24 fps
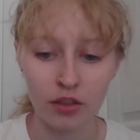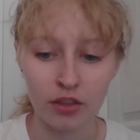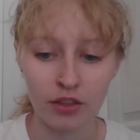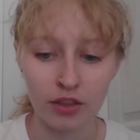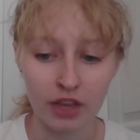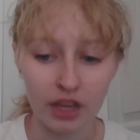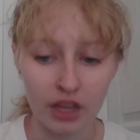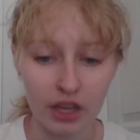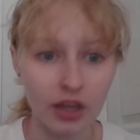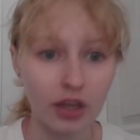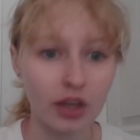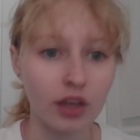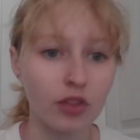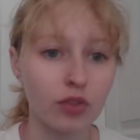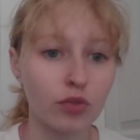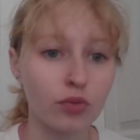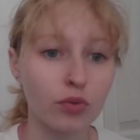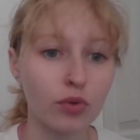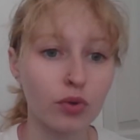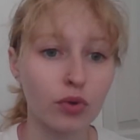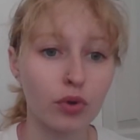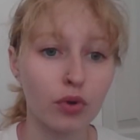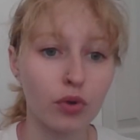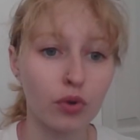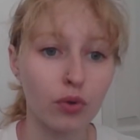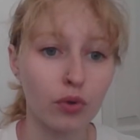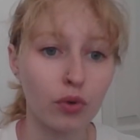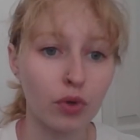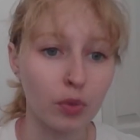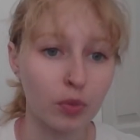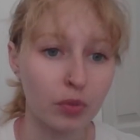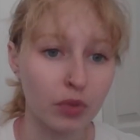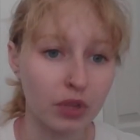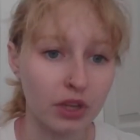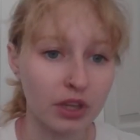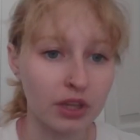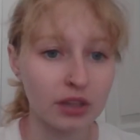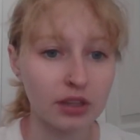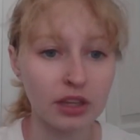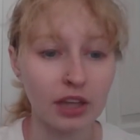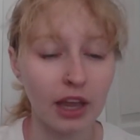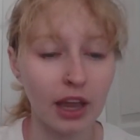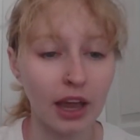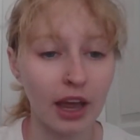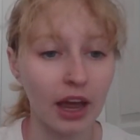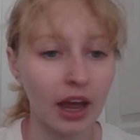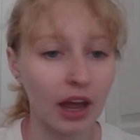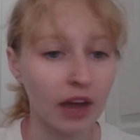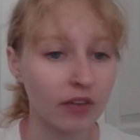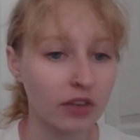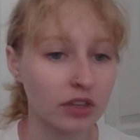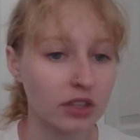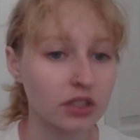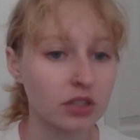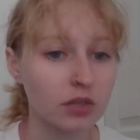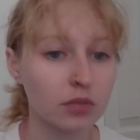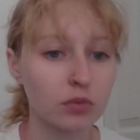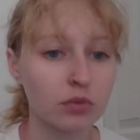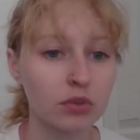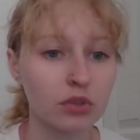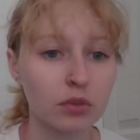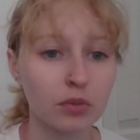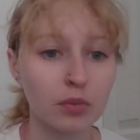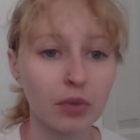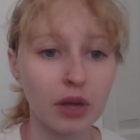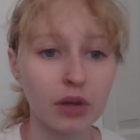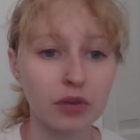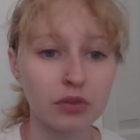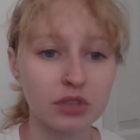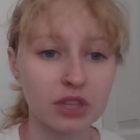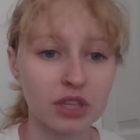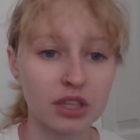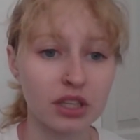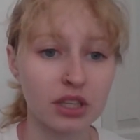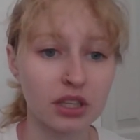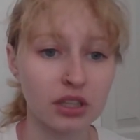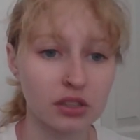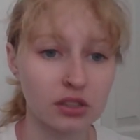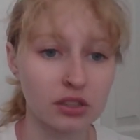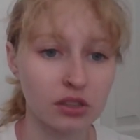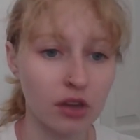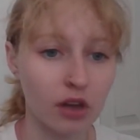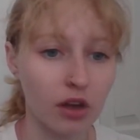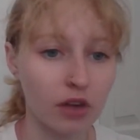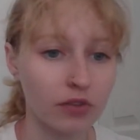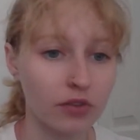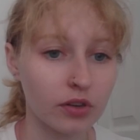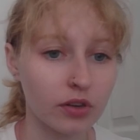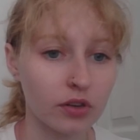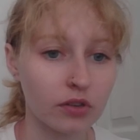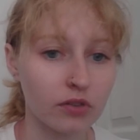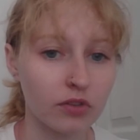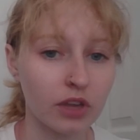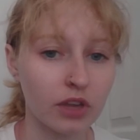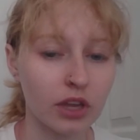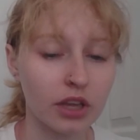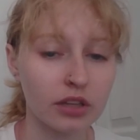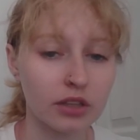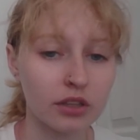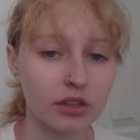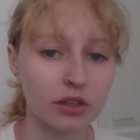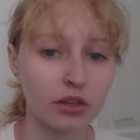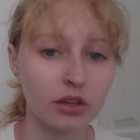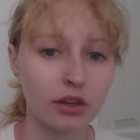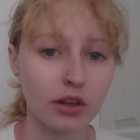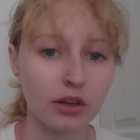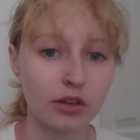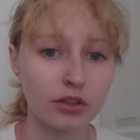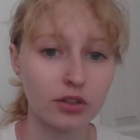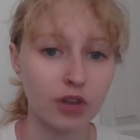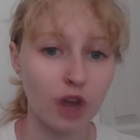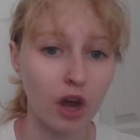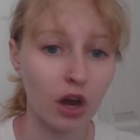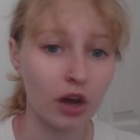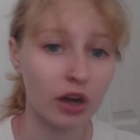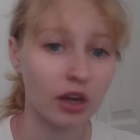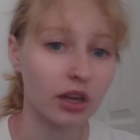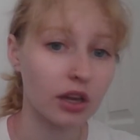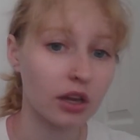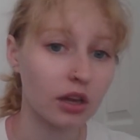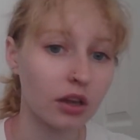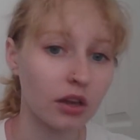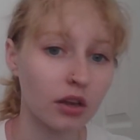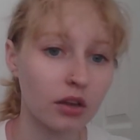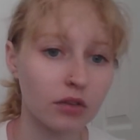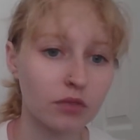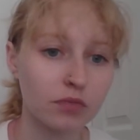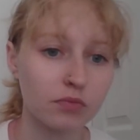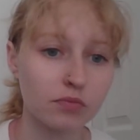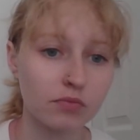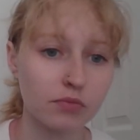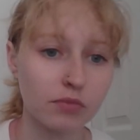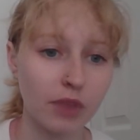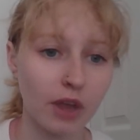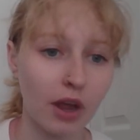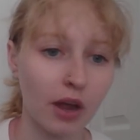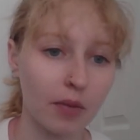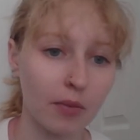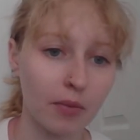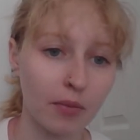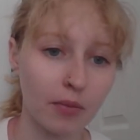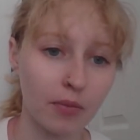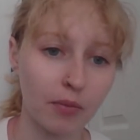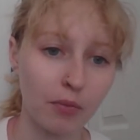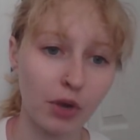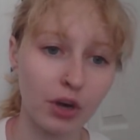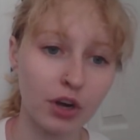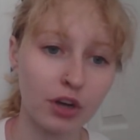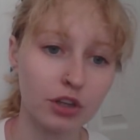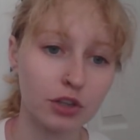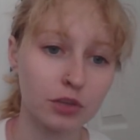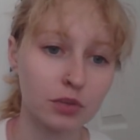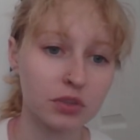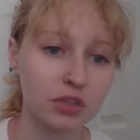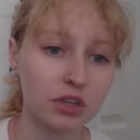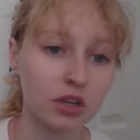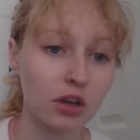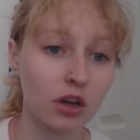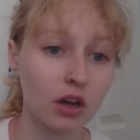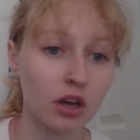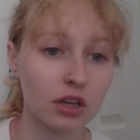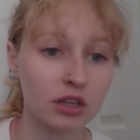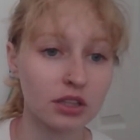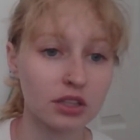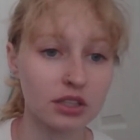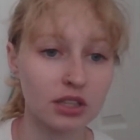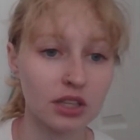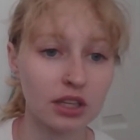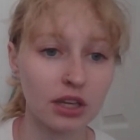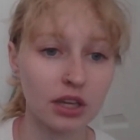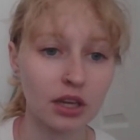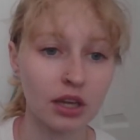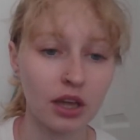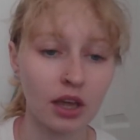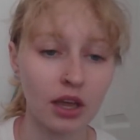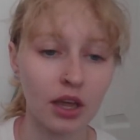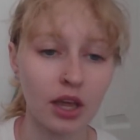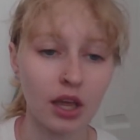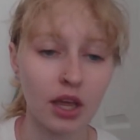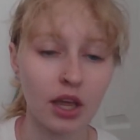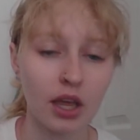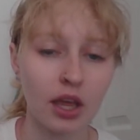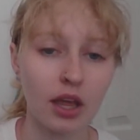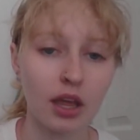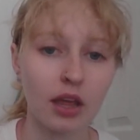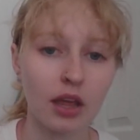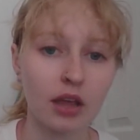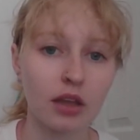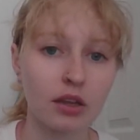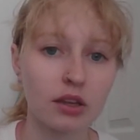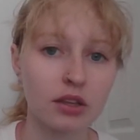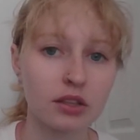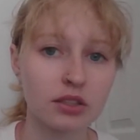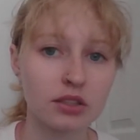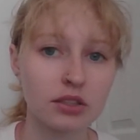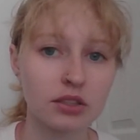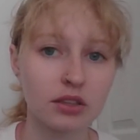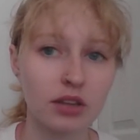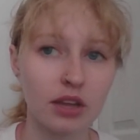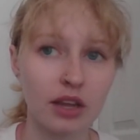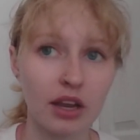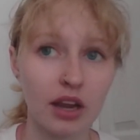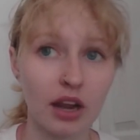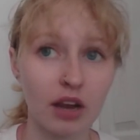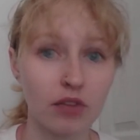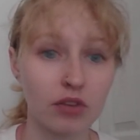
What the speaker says: thinking it through completely, having someone to bounce ideas off of, and talking 100% honesty and